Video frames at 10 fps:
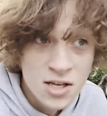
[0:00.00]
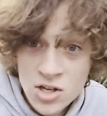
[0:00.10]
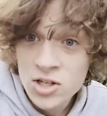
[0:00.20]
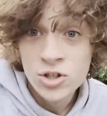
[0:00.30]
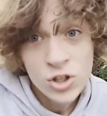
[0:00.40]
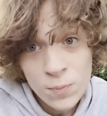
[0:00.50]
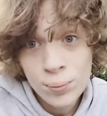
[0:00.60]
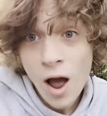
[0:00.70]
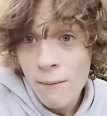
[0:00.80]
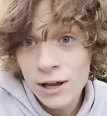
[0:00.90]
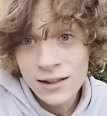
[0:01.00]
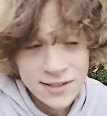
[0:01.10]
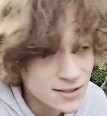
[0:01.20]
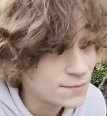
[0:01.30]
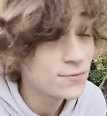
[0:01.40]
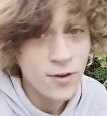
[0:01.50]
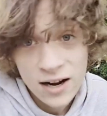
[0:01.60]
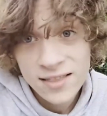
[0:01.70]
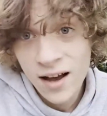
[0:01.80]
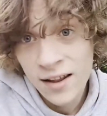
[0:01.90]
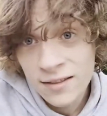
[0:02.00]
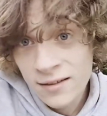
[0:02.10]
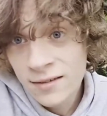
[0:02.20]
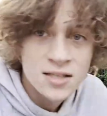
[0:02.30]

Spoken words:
You could probably list a fuck ton.